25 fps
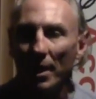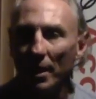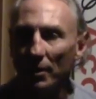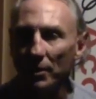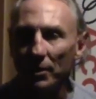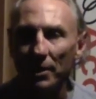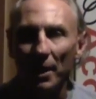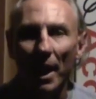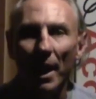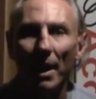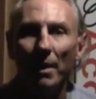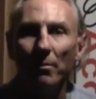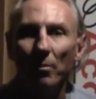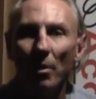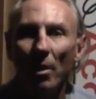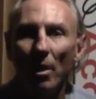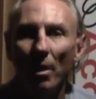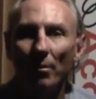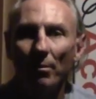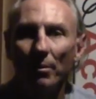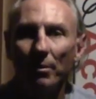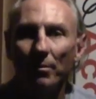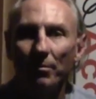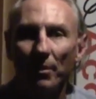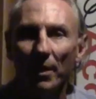
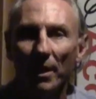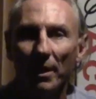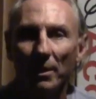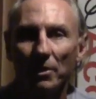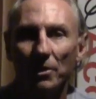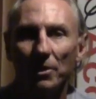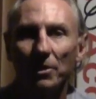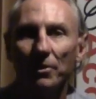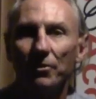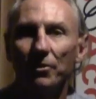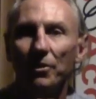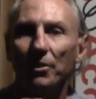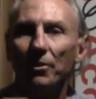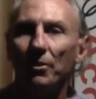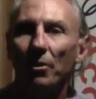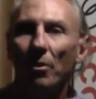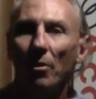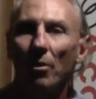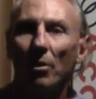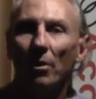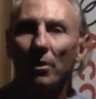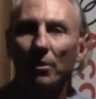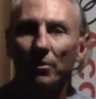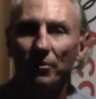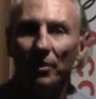Sidewall reflections in the
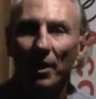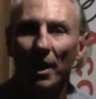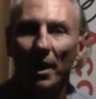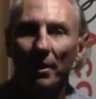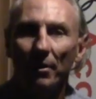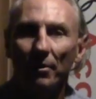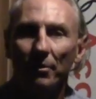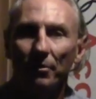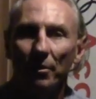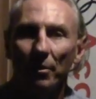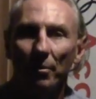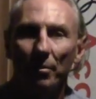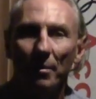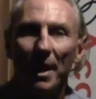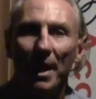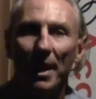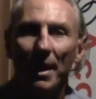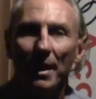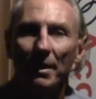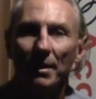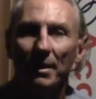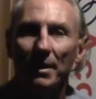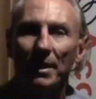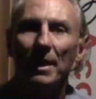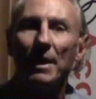horizontal
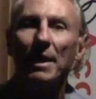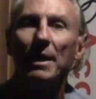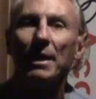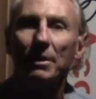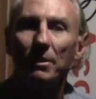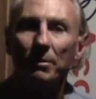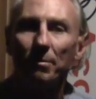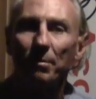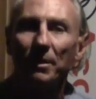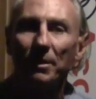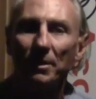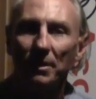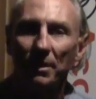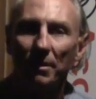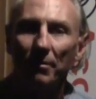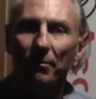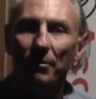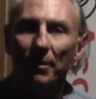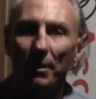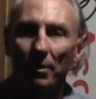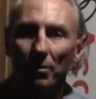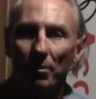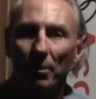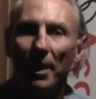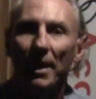domain need
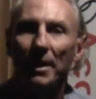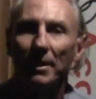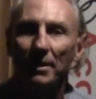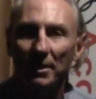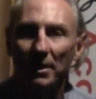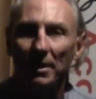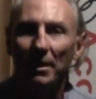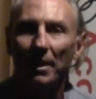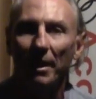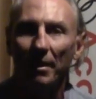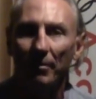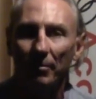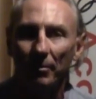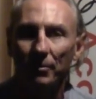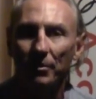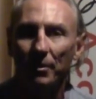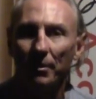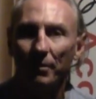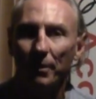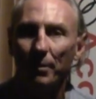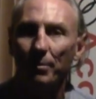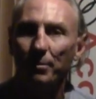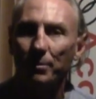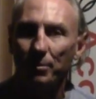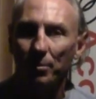specific rates and levels
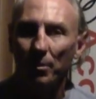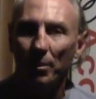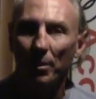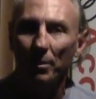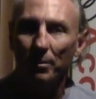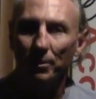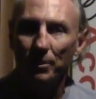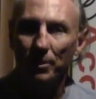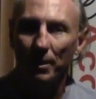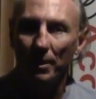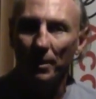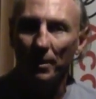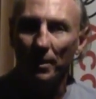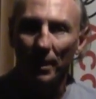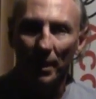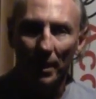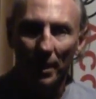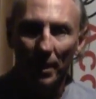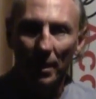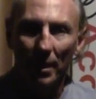of absorption